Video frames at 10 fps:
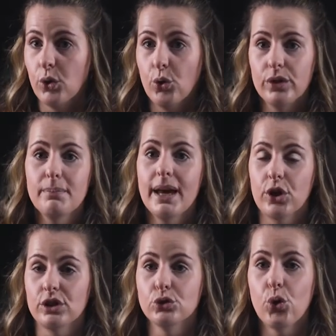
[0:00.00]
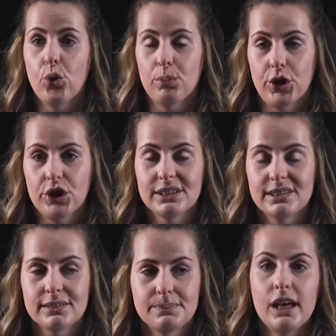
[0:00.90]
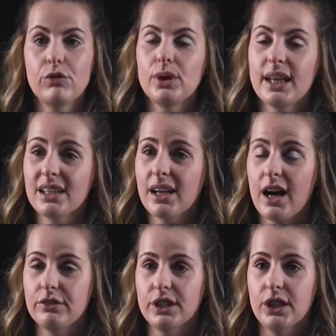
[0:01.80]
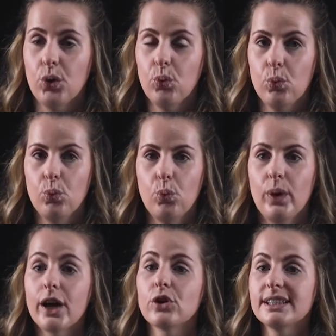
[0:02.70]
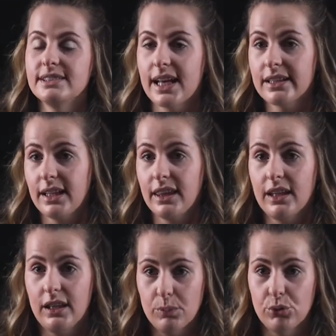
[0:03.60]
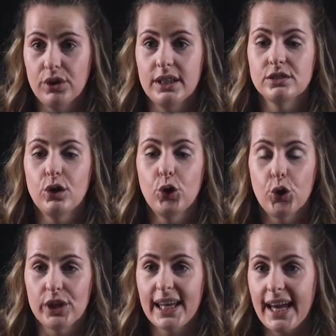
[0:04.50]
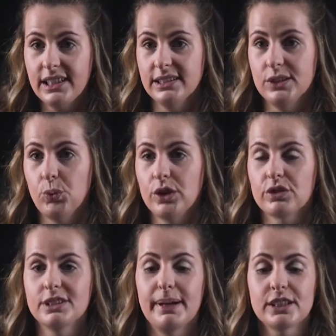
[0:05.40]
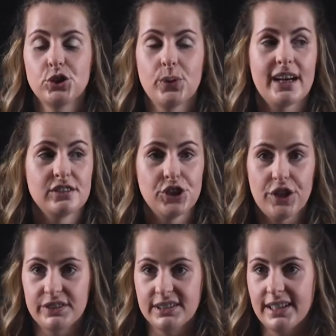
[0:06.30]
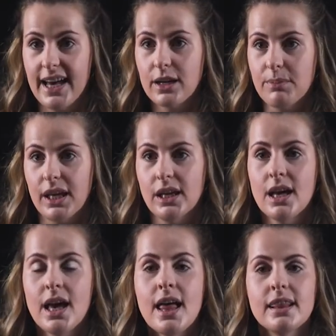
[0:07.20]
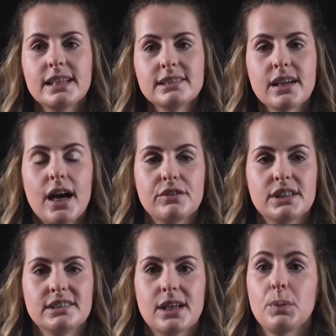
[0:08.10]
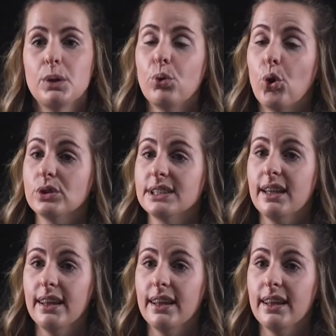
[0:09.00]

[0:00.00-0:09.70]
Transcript: or the parent's hormones. If we then cover where exactly the nipple is located with respect to our surface anatomy, let's cover some important